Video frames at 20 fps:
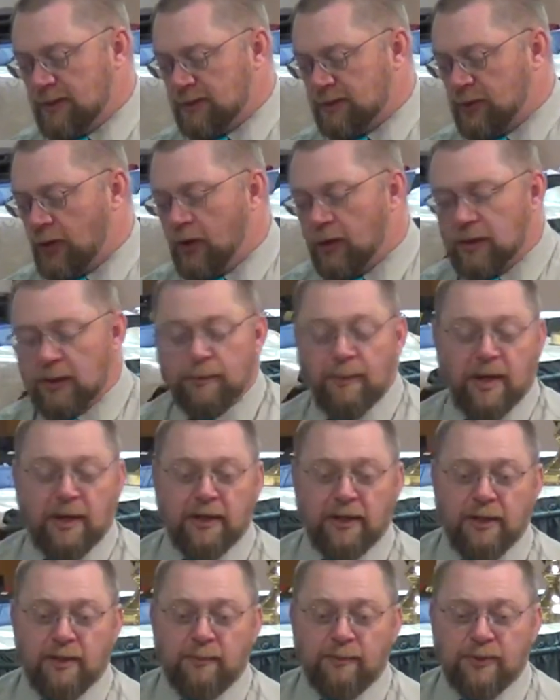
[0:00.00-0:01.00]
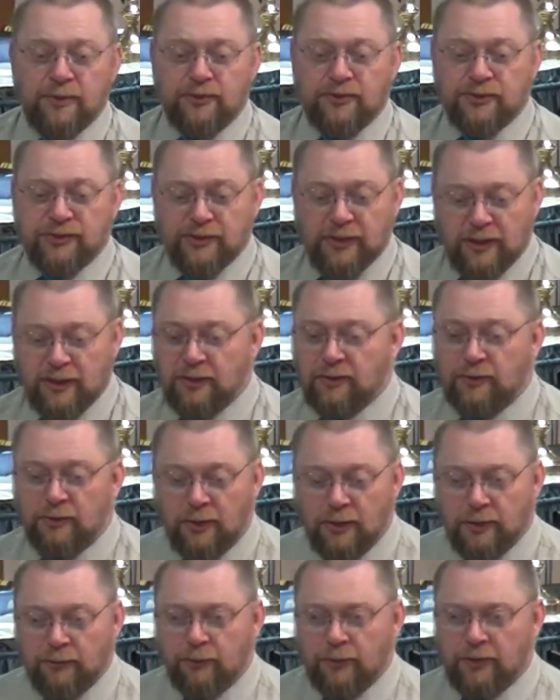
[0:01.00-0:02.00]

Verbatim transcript: talking about him is Second Chronicle.